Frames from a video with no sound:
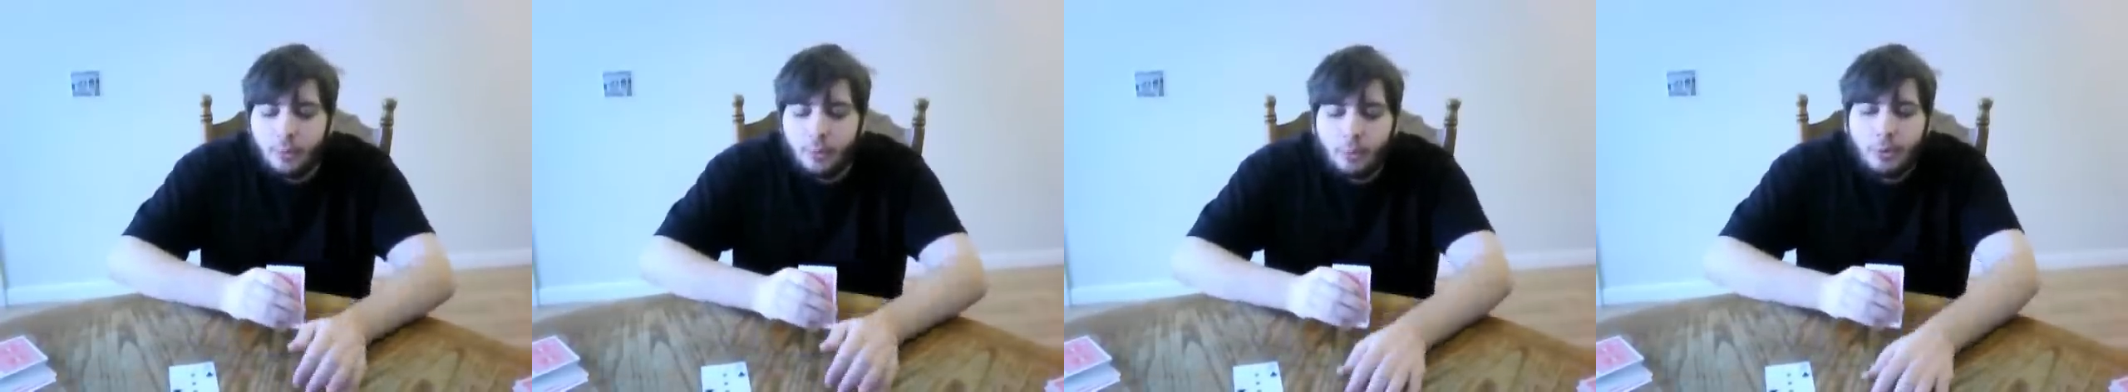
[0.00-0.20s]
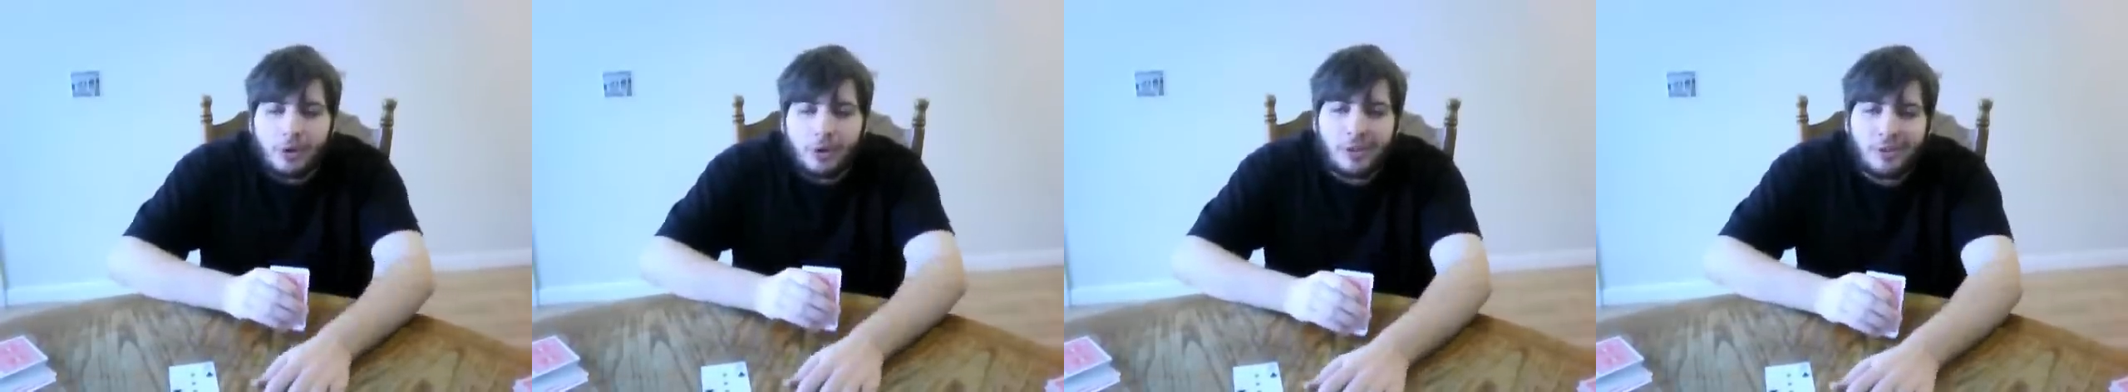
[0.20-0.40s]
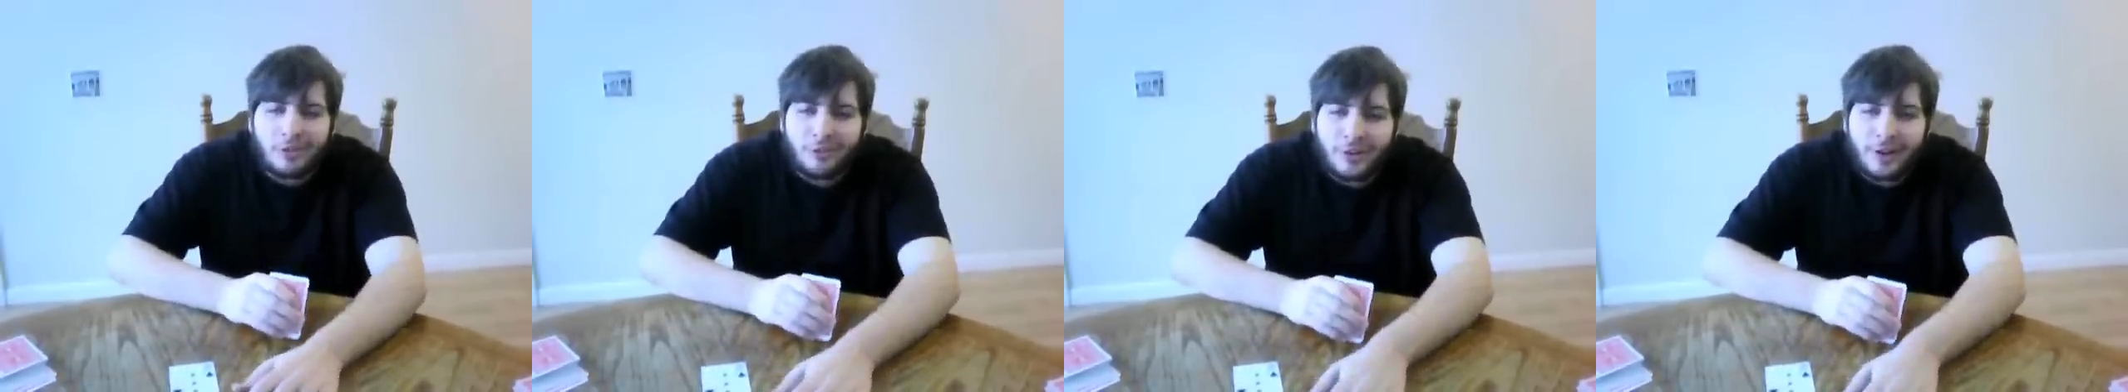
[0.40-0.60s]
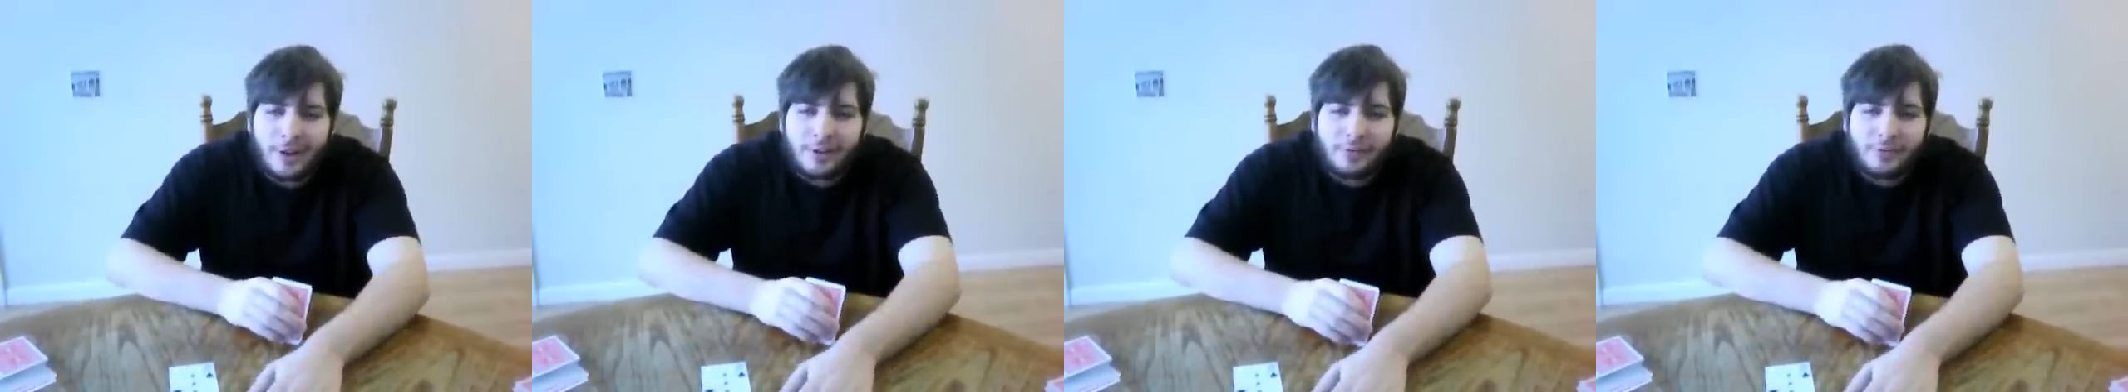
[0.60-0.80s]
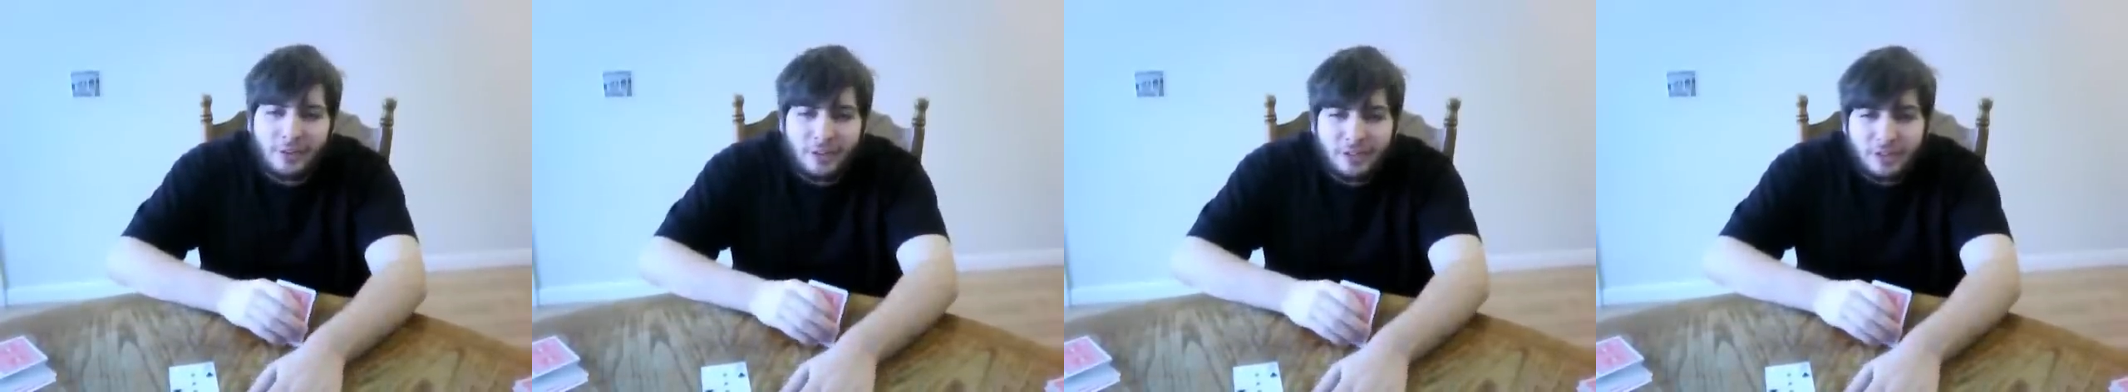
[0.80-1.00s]
one of the
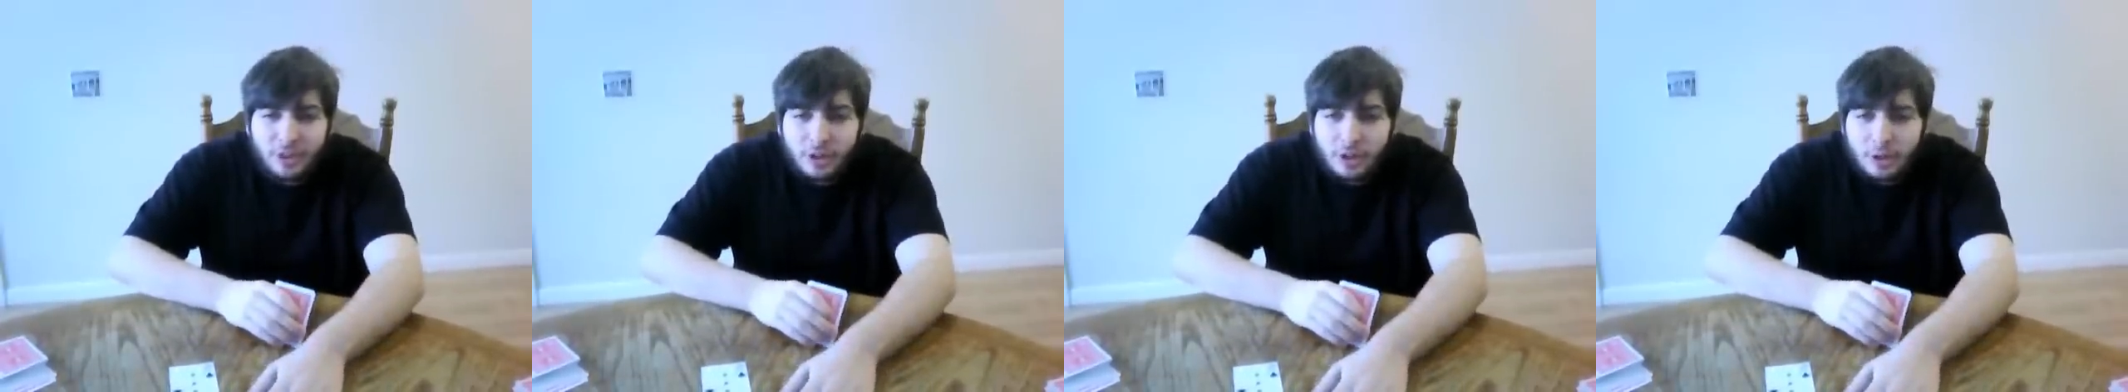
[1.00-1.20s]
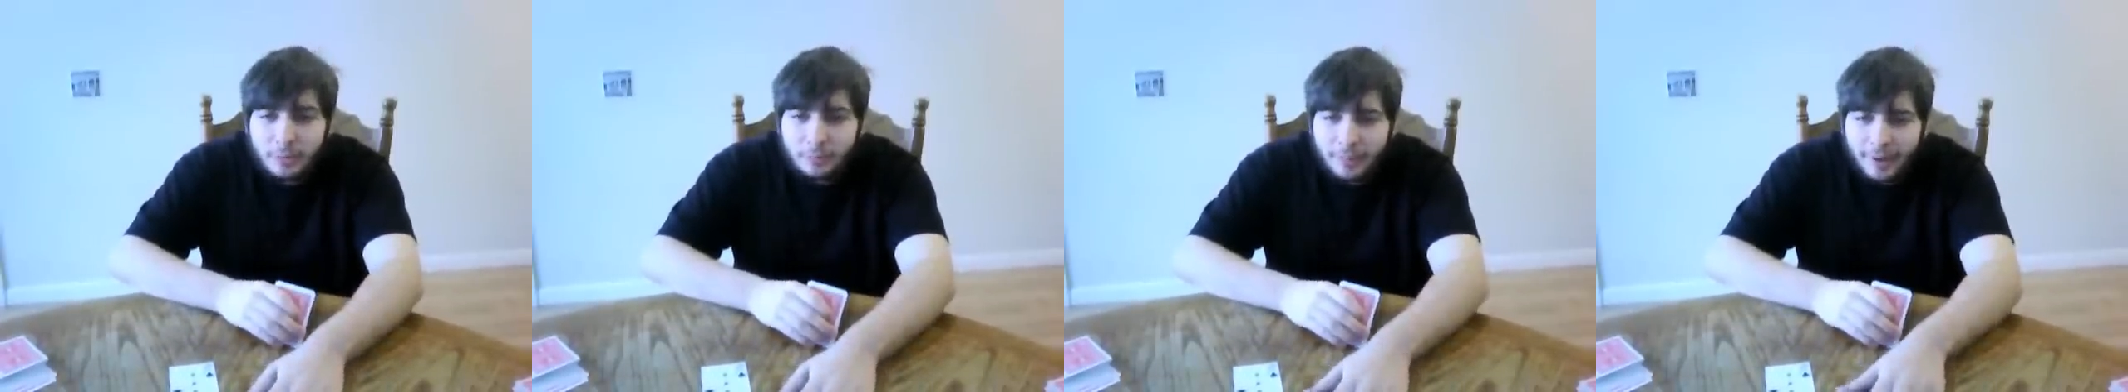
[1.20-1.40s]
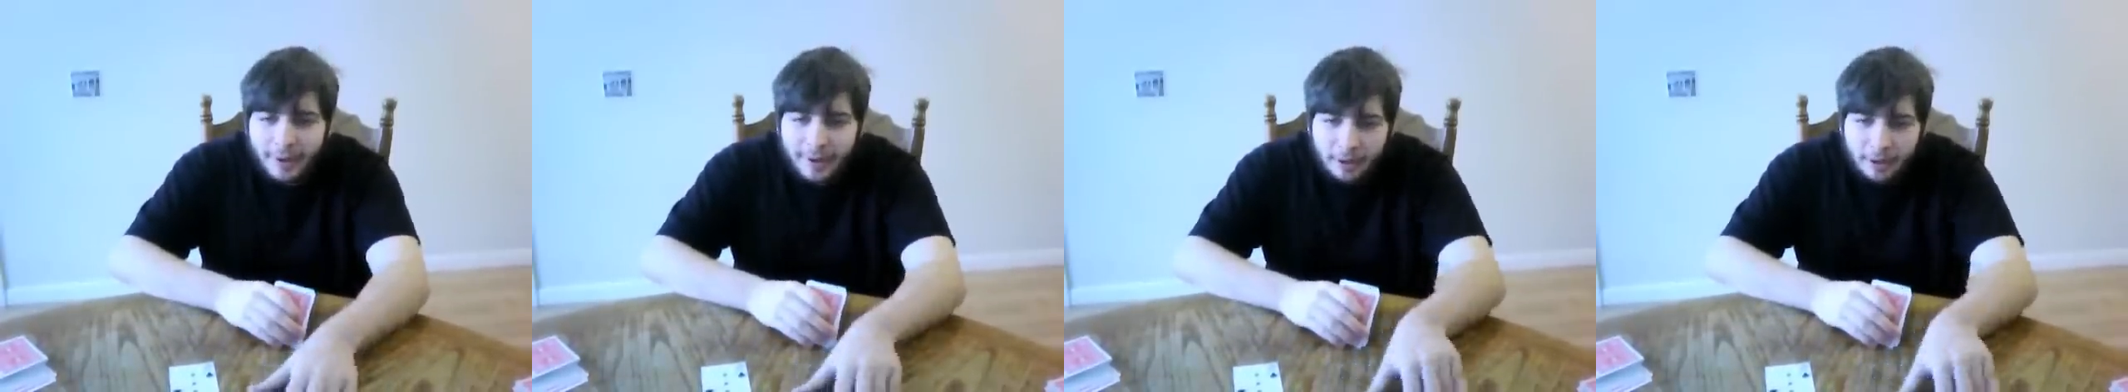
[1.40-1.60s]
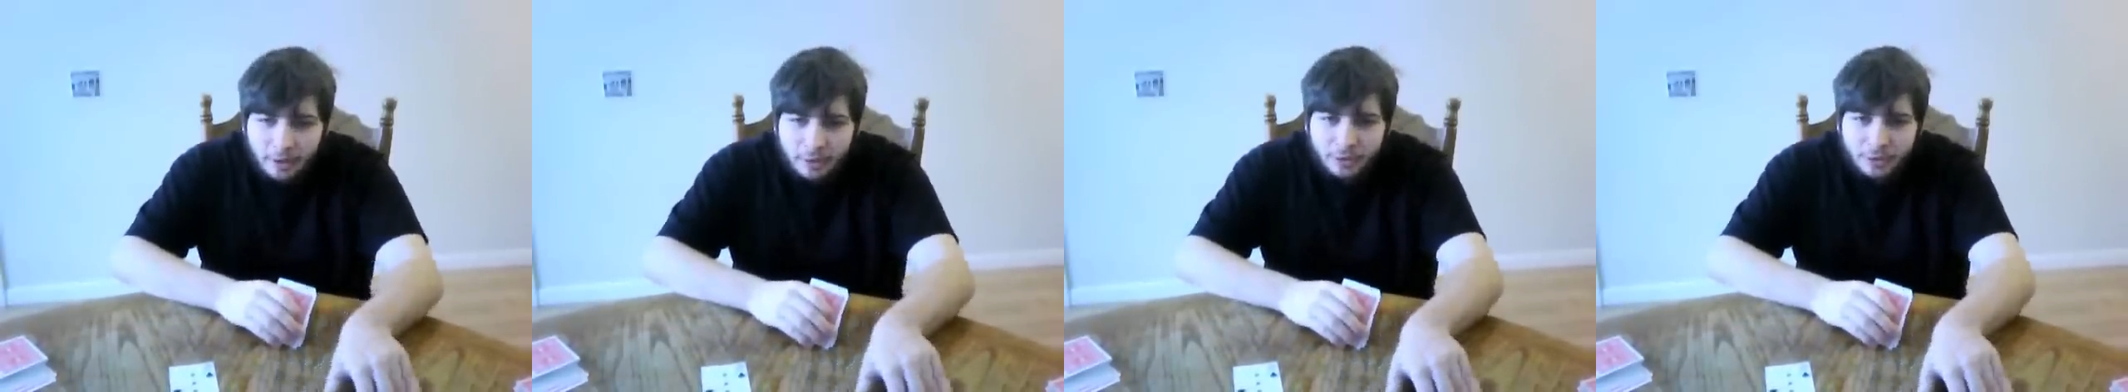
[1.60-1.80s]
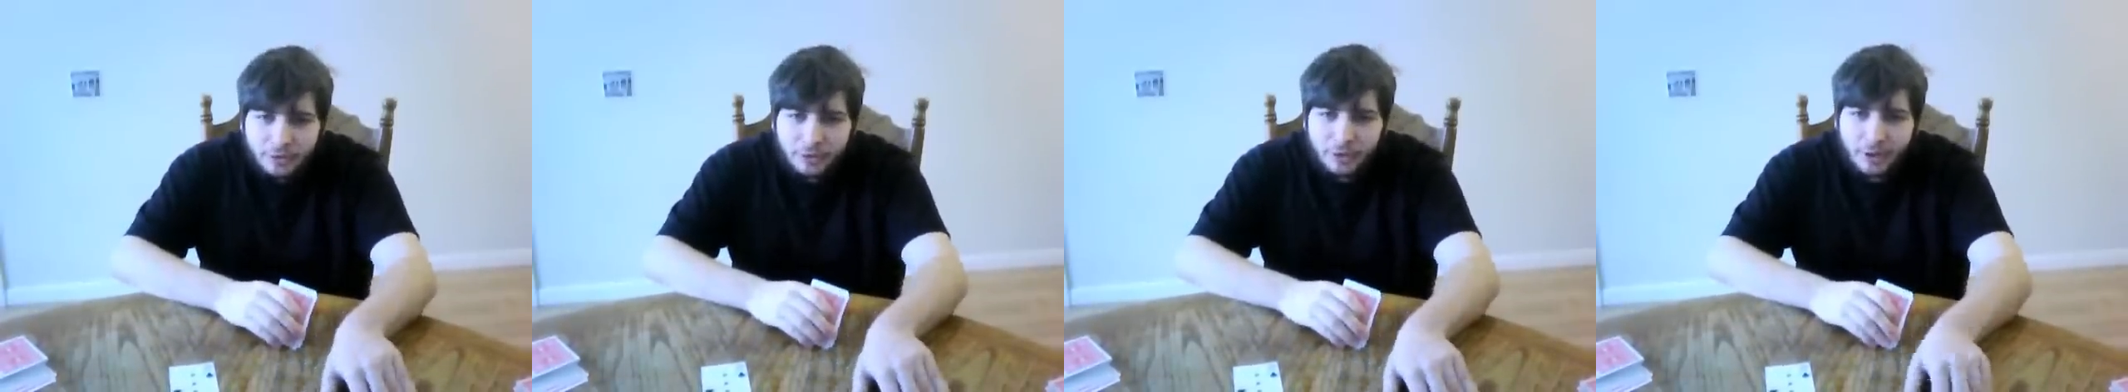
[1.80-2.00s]
5 discard
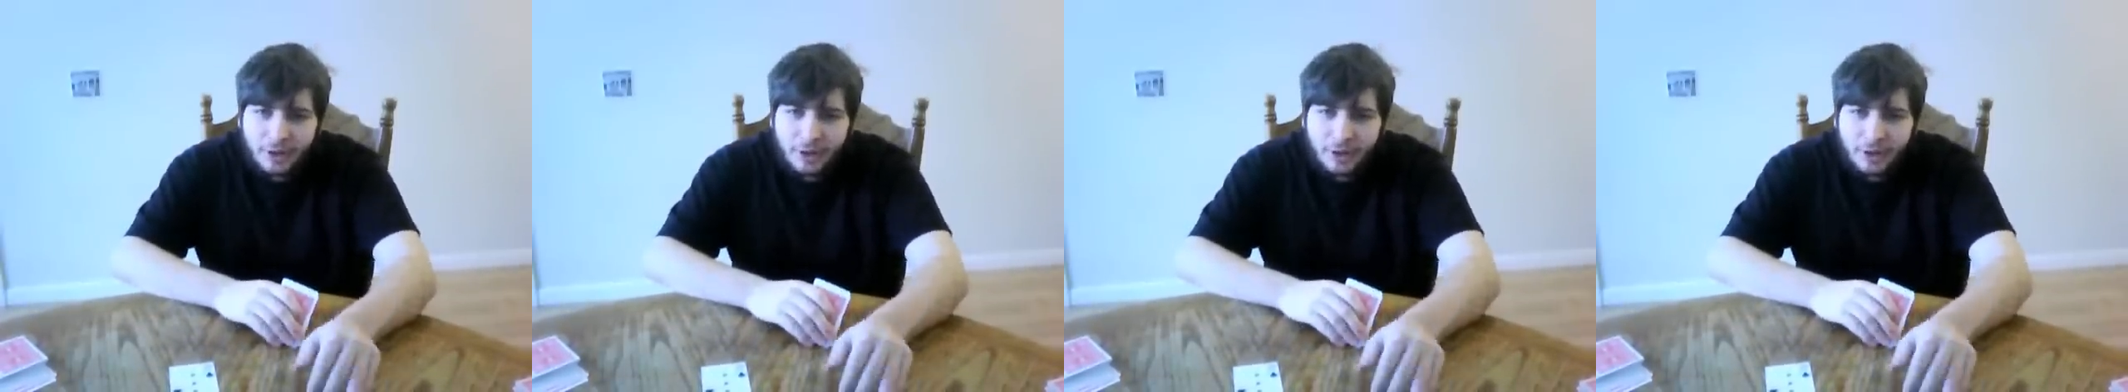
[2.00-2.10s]
piles